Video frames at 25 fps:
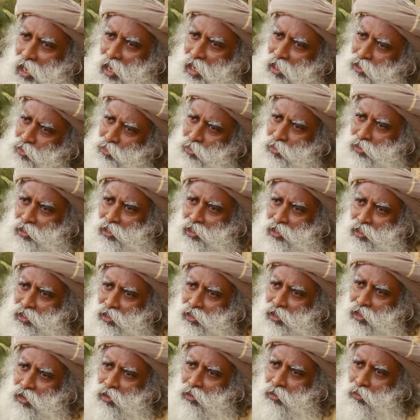Actually,
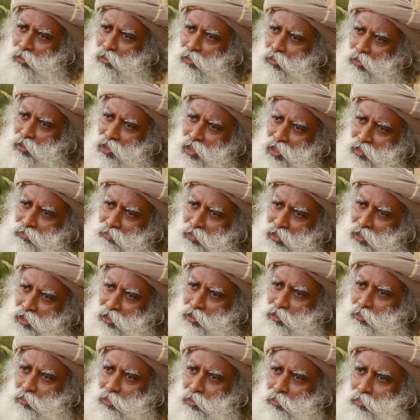only when a
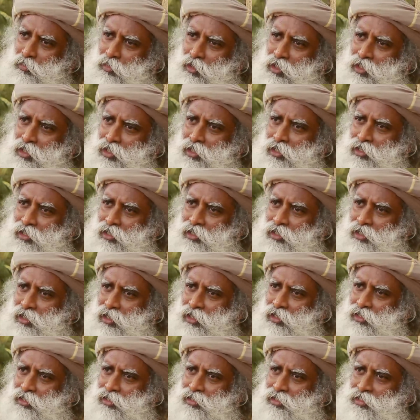human being
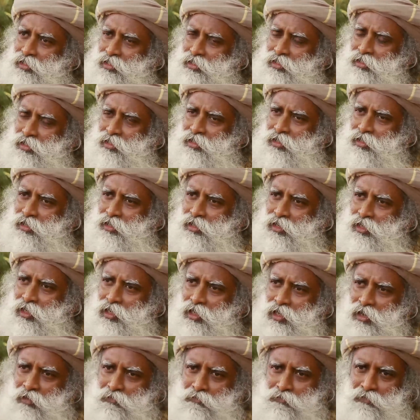is
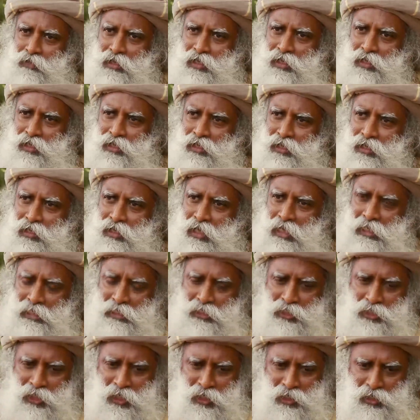in a very
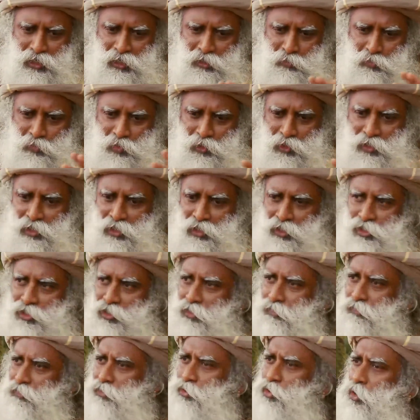extended periods
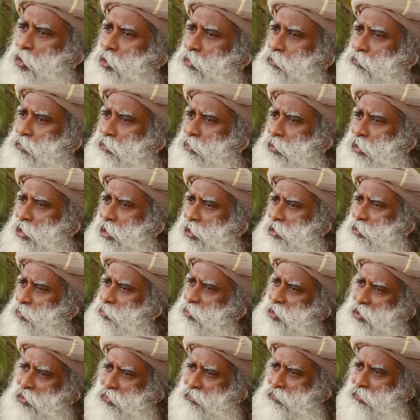of joyfulness,
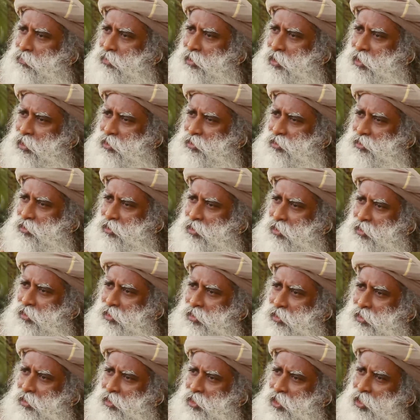blissfulness,
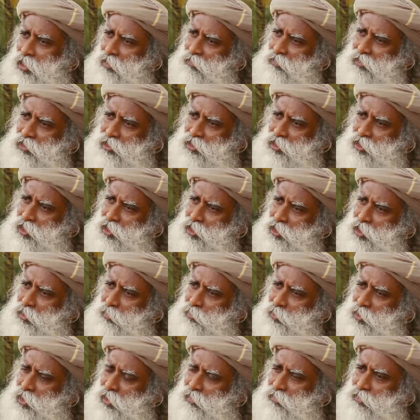he will stretch
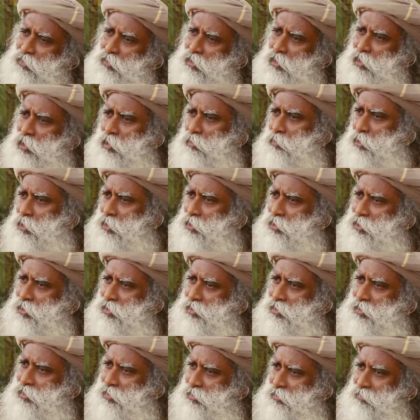himself to the
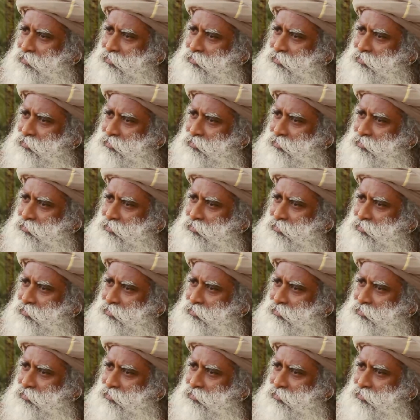limits